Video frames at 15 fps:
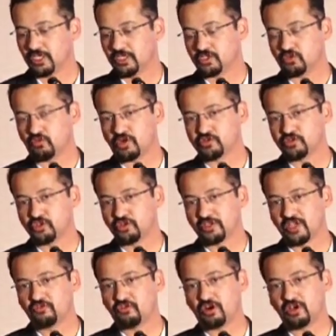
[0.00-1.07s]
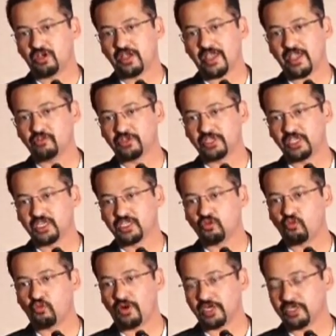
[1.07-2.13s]
So what we are looking for, everything under
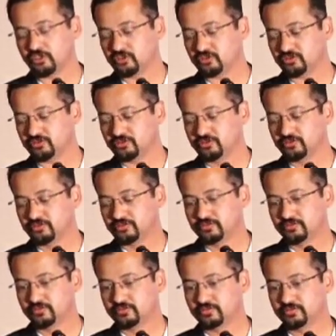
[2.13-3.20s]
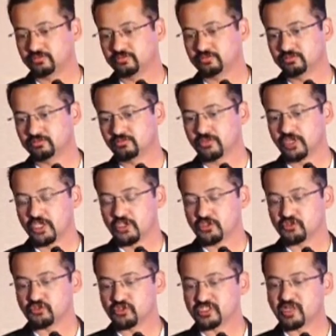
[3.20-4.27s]
one roof.
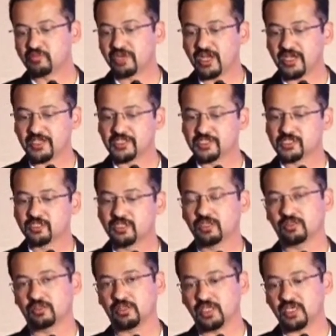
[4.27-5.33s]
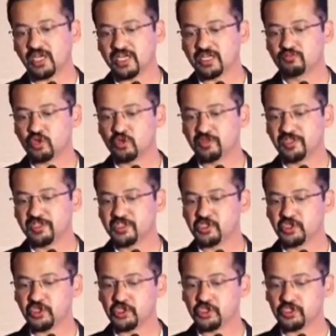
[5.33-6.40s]
So to summarize, there are improvement in
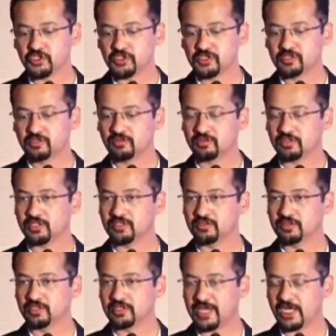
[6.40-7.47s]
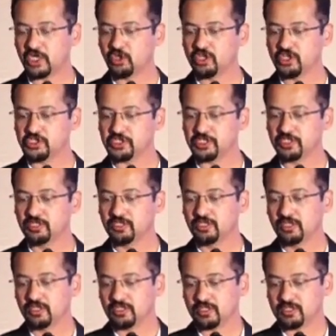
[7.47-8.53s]
educations, the technology,
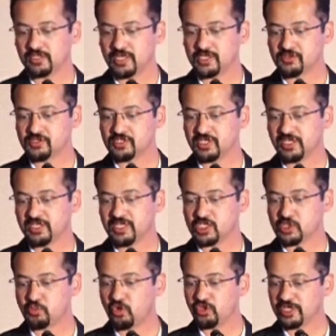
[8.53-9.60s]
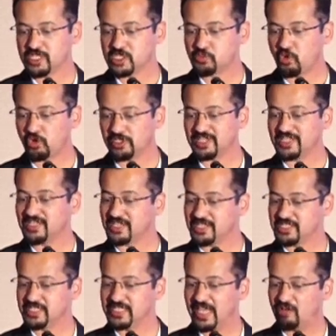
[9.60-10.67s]
the transducers are getting smaller and smaller,
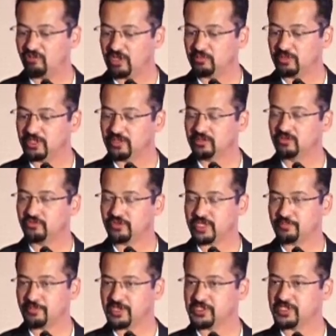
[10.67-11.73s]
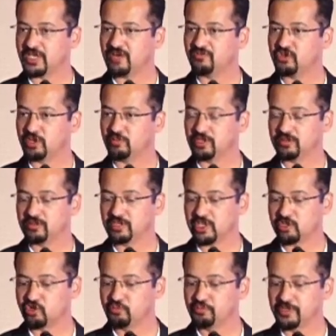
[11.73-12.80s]
easily available with the basic affordable
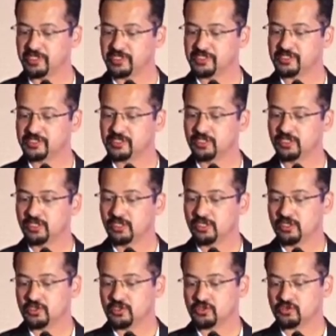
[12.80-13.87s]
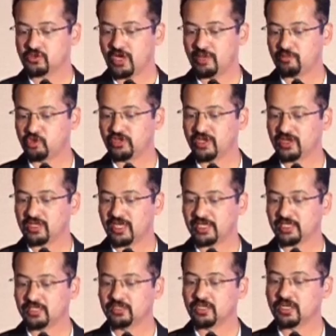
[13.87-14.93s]
equipments. So I'm looking
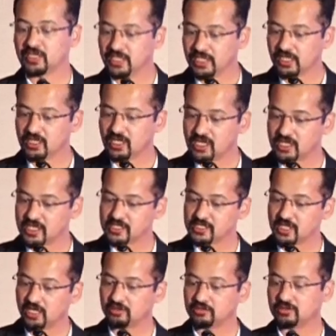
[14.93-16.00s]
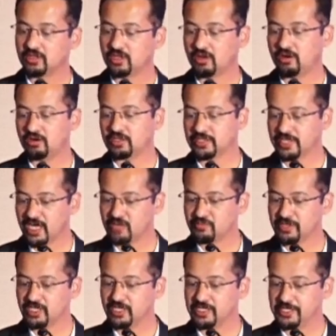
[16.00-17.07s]
like clinical ultrasound or
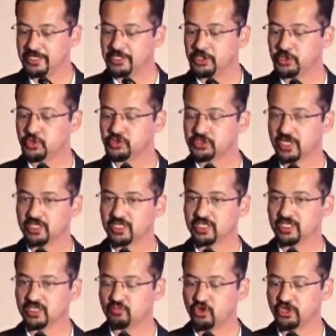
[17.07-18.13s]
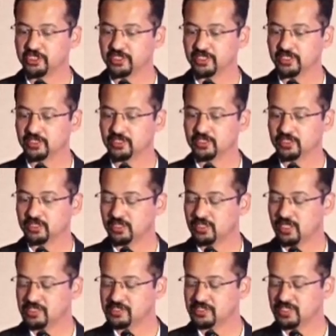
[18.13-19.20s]
can be a new standard in the monitoring
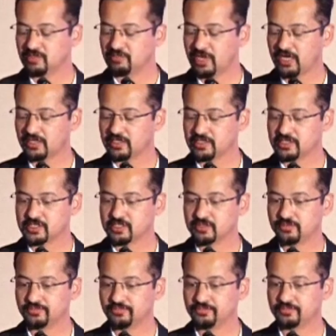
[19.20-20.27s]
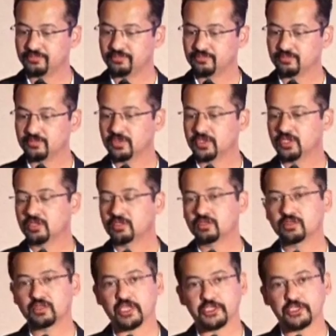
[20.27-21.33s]
in anesthetic practice.
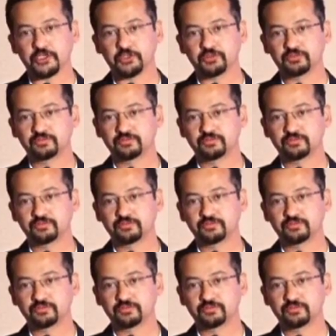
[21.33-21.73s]
Thank you.